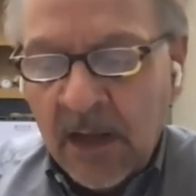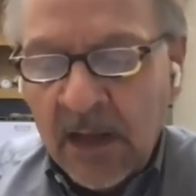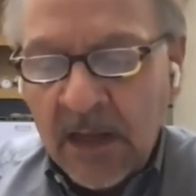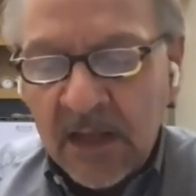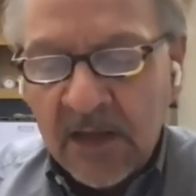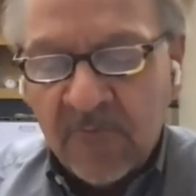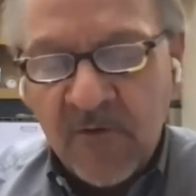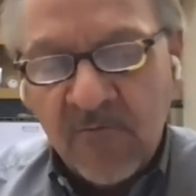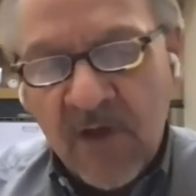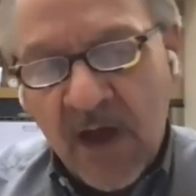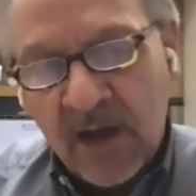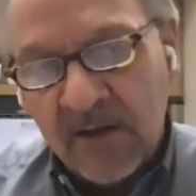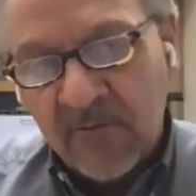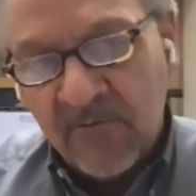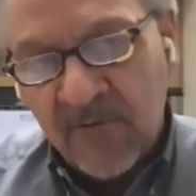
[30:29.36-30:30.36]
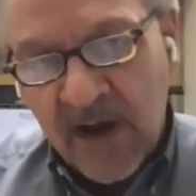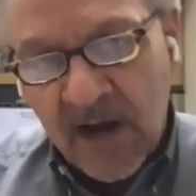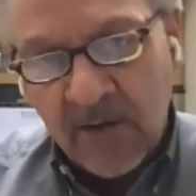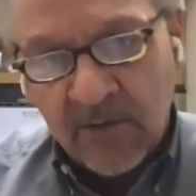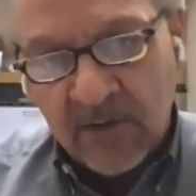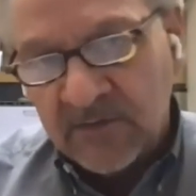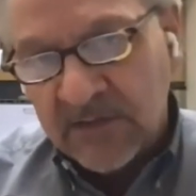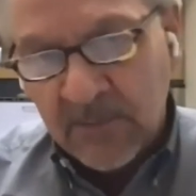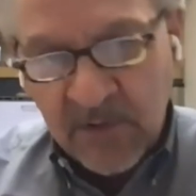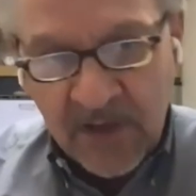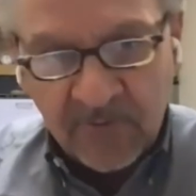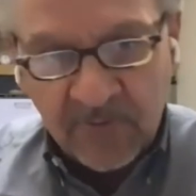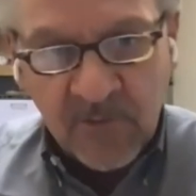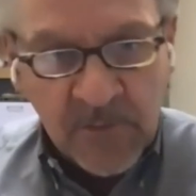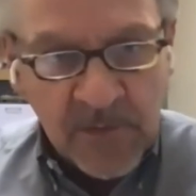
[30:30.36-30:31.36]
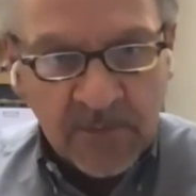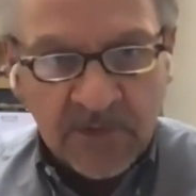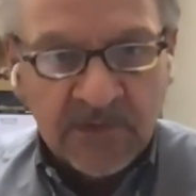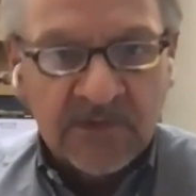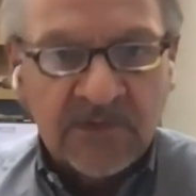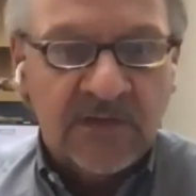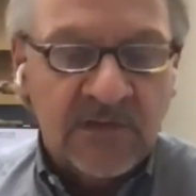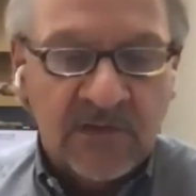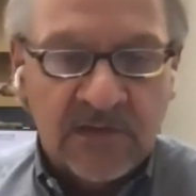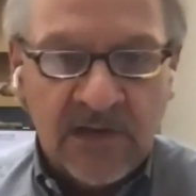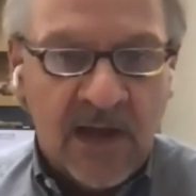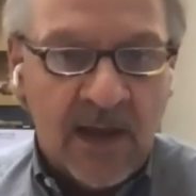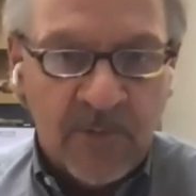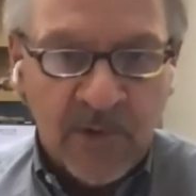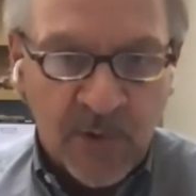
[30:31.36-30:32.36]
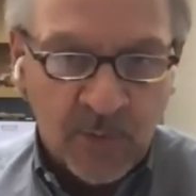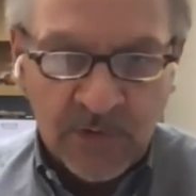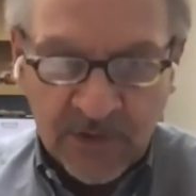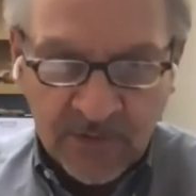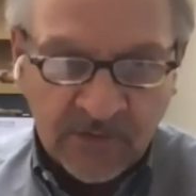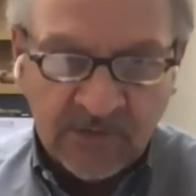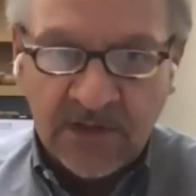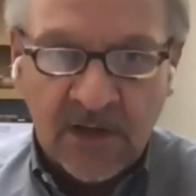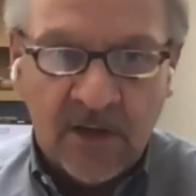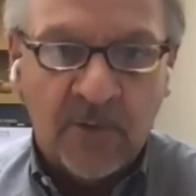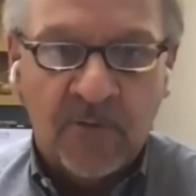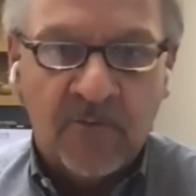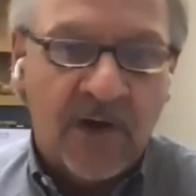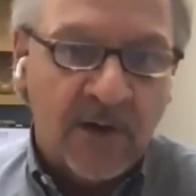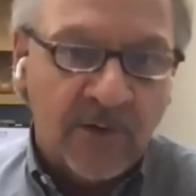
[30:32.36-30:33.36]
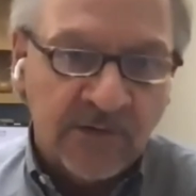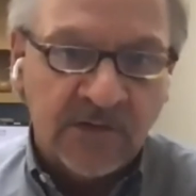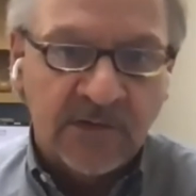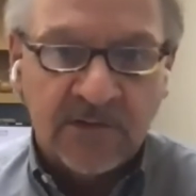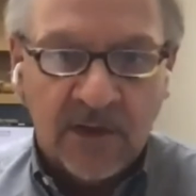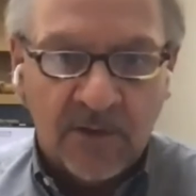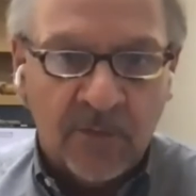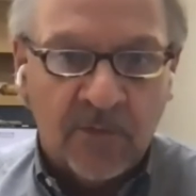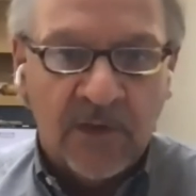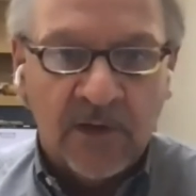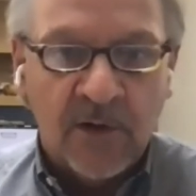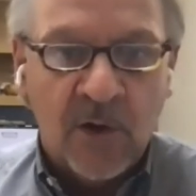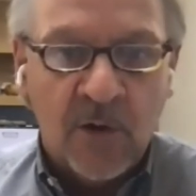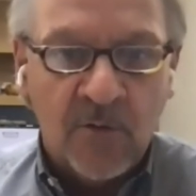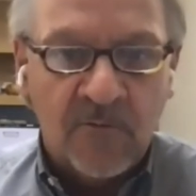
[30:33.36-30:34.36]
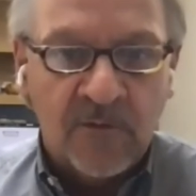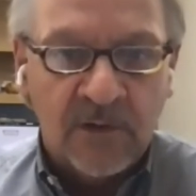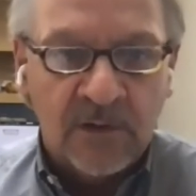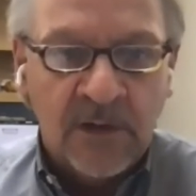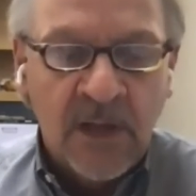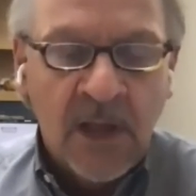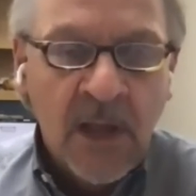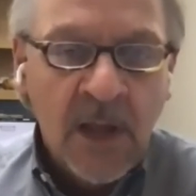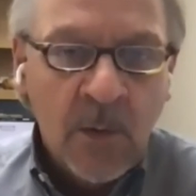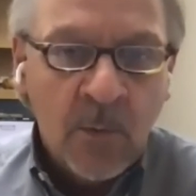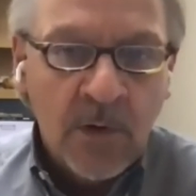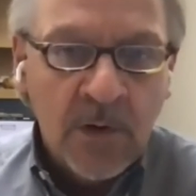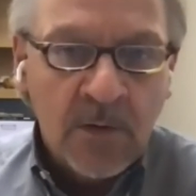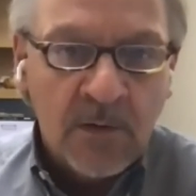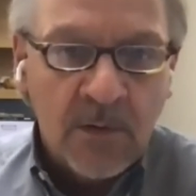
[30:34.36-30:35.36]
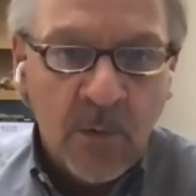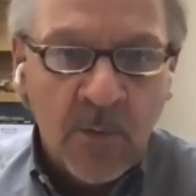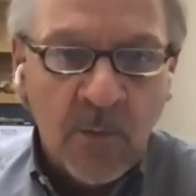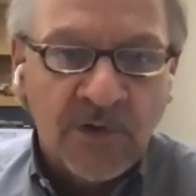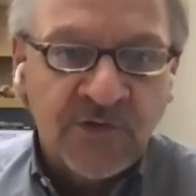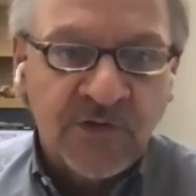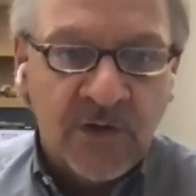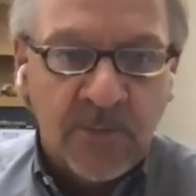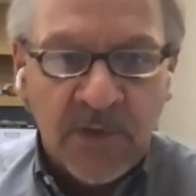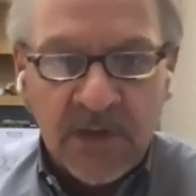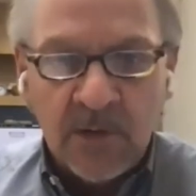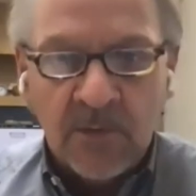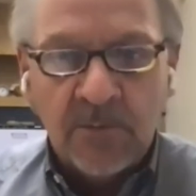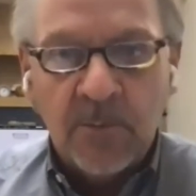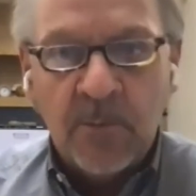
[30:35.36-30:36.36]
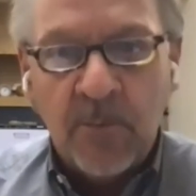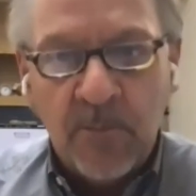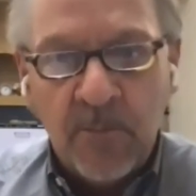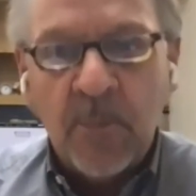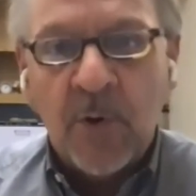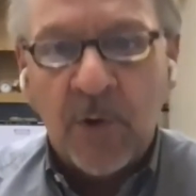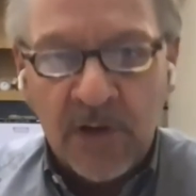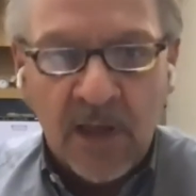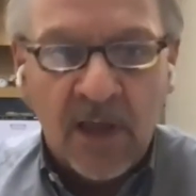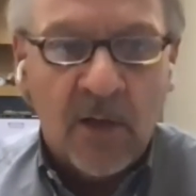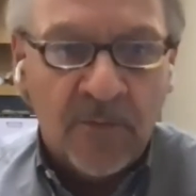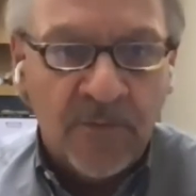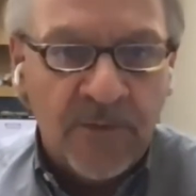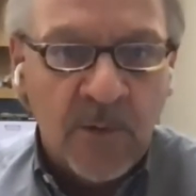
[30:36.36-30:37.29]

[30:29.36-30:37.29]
If you've got a virus, and we have to remember this is the time of year we do see other viruses other than COVID, we want you to be pretty healthy.